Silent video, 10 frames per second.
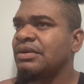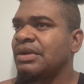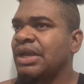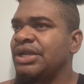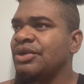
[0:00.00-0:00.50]

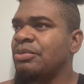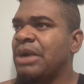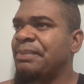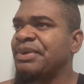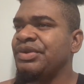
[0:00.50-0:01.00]
I know
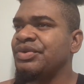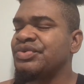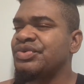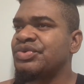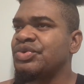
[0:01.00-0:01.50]
Mapping
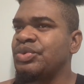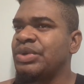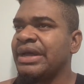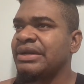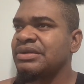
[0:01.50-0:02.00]
News used to do
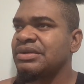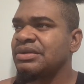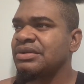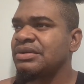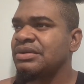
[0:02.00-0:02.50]
that.
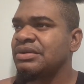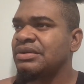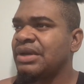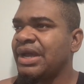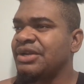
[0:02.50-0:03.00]

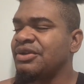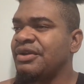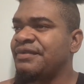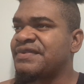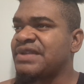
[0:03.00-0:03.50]
I don't know
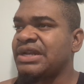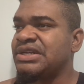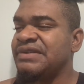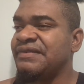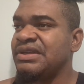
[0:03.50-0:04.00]
if S A
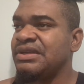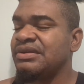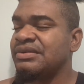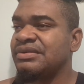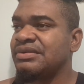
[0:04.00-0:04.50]
T T V.
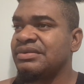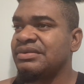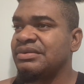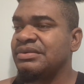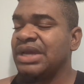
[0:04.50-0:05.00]

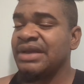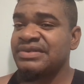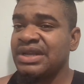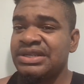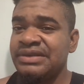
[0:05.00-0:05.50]
We have
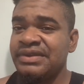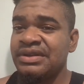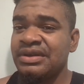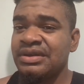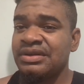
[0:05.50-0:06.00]
S A T T V
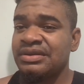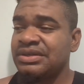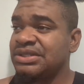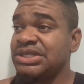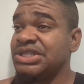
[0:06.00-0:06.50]
now.
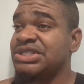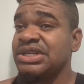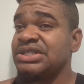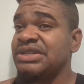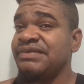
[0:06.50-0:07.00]

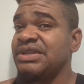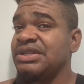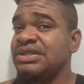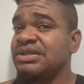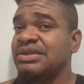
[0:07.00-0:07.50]
Digicel T
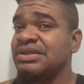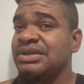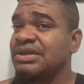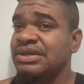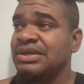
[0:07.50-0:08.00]
V.
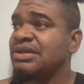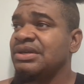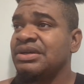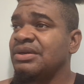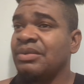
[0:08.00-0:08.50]

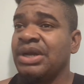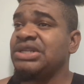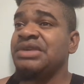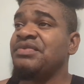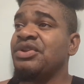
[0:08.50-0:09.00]

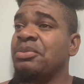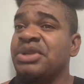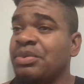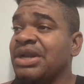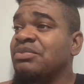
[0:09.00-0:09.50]
What T V
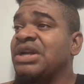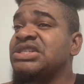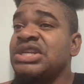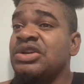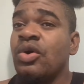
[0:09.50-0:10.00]
domin? What what
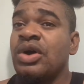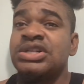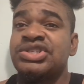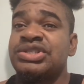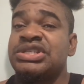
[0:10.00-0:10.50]
is the
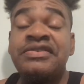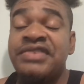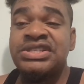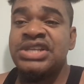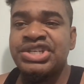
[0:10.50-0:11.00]
local T
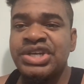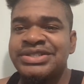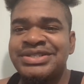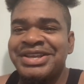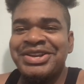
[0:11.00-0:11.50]
V
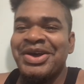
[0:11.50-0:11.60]
stations?